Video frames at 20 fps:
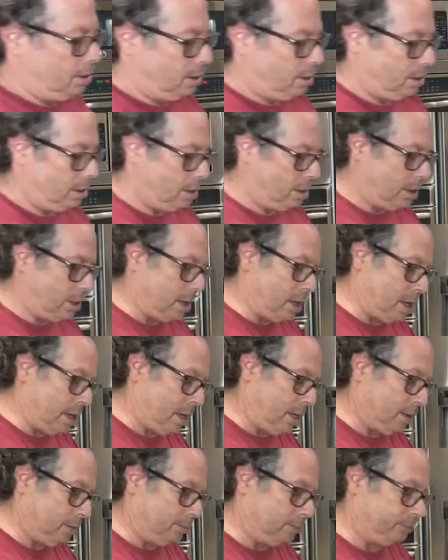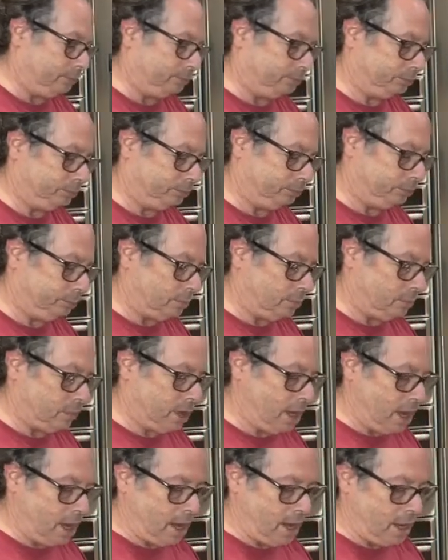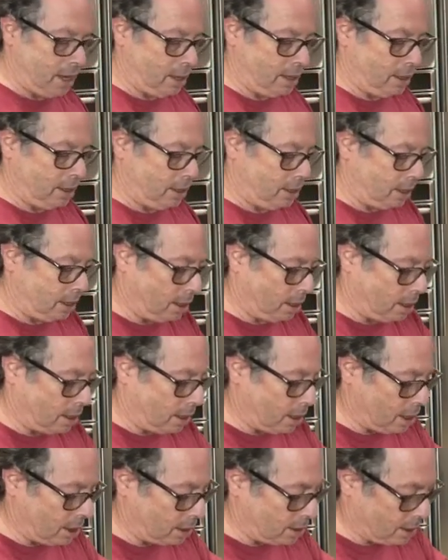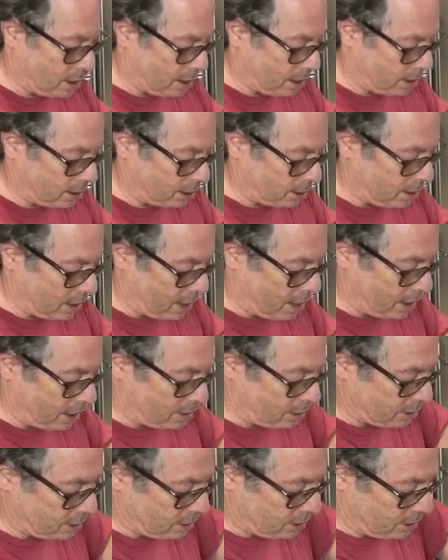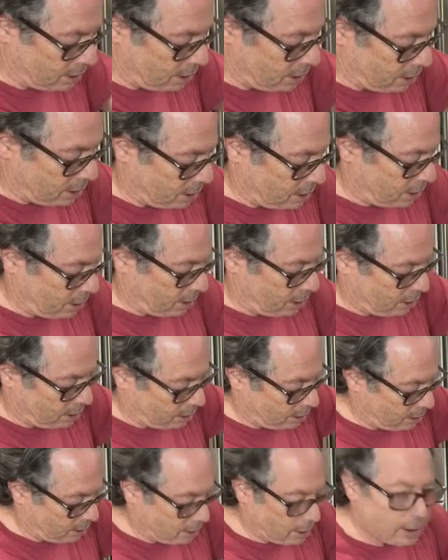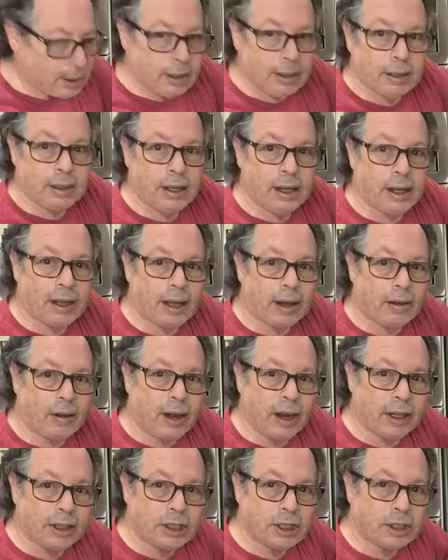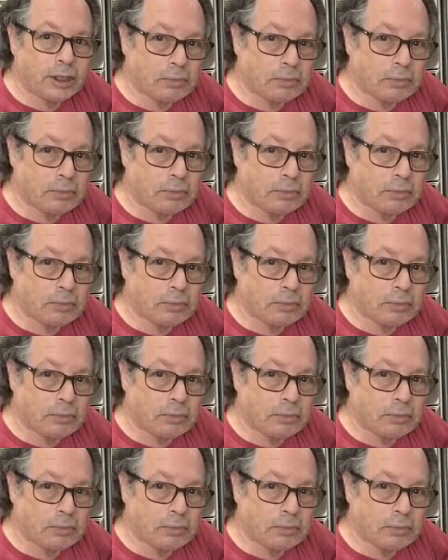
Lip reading: All right, and I'm gonna cut like a slice. Feel the crunch?